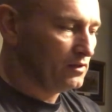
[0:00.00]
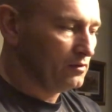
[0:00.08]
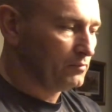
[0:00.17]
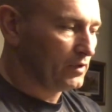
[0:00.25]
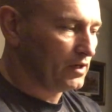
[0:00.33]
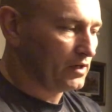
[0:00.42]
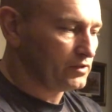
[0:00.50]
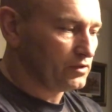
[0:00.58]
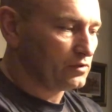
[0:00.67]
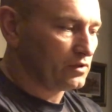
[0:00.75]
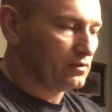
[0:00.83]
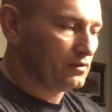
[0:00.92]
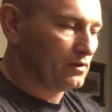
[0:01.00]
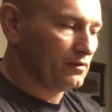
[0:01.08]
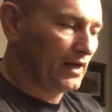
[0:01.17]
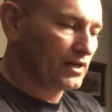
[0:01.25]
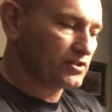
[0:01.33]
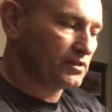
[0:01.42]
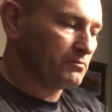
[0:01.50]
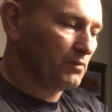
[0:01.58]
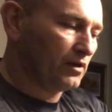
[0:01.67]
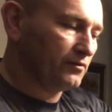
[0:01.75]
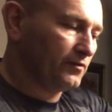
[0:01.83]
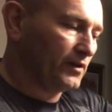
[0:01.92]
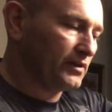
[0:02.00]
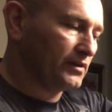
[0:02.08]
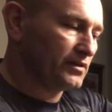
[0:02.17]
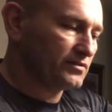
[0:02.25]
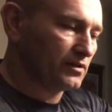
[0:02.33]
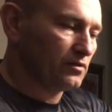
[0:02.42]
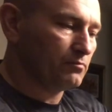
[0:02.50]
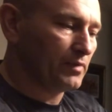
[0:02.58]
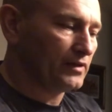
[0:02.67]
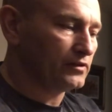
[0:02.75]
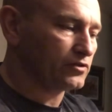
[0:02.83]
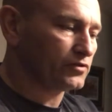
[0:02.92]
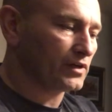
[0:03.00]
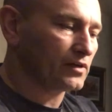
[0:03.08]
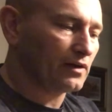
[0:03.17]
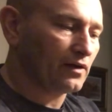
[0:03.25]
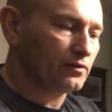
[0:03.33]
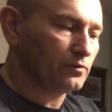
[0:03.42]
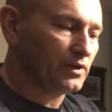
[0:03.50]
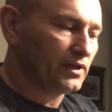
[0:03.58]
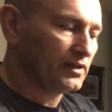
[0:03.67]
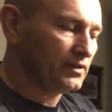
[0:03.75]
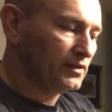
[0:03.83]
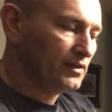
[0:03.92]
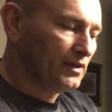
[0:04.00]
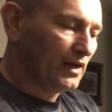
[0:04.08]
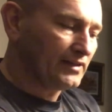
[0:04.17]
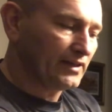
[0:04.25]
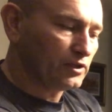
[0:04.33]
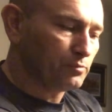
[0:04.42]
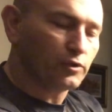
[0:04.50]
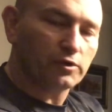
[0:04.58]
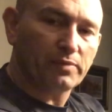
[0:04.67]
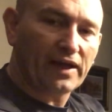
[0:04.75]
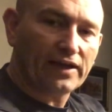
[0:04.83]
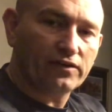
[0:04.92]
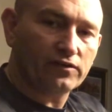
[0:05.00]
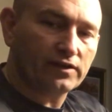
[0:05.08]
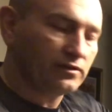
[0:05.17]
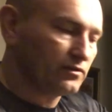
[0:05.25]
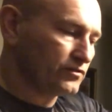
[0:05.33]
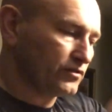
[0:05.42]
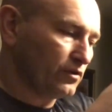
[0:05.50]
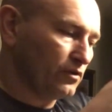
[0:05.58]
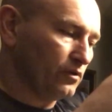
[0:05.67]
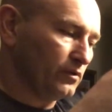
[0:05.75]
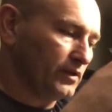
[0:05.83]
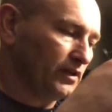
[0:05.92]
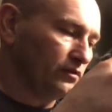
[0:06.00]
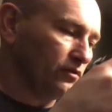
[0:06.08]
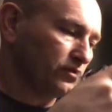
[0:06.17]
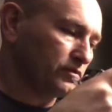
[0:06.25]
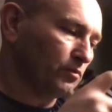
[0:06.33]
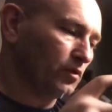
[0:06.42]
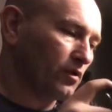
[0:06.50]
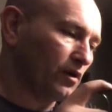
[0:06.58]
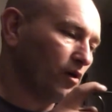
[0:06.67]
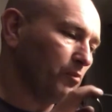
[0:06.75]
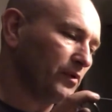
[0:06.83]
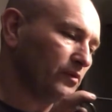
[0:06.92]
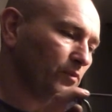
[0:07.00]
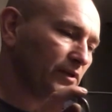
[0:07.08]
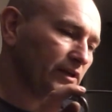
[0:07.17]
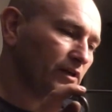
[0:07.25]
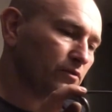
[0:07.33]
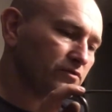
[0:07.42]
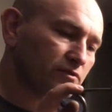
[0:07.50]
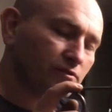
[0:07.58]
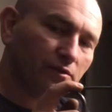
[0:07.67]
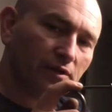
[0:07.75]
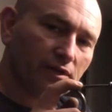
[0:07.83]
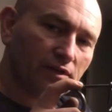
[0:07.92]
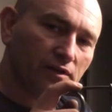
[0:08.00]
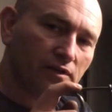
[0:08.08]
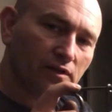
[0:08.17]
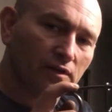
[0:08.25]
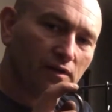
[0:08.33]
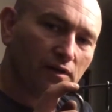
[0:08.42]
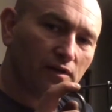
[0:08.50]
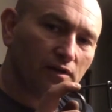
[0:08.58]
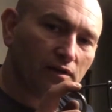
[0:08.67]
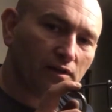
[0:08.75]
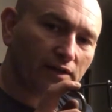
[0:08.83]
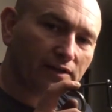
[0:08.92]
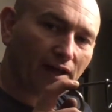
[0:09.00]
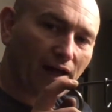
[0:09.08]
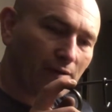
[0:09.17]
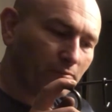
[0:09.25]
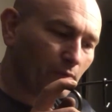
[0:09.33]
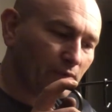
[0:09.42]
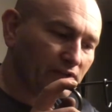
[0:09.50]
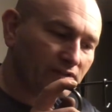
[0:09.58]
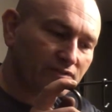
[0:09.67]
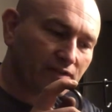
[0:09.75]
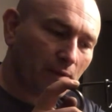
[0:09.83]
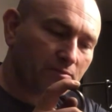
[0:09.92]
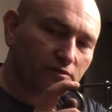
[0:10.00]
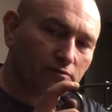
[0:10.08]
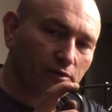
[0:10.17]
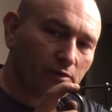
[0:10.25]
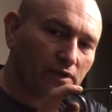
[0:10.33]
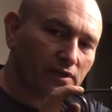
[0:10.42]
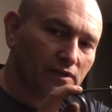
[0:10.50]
But you can actually modify these, that you bend the trigger out of the way and then you put a pan on it, so it looks more open when he goes through it, like that. But when he steps through it,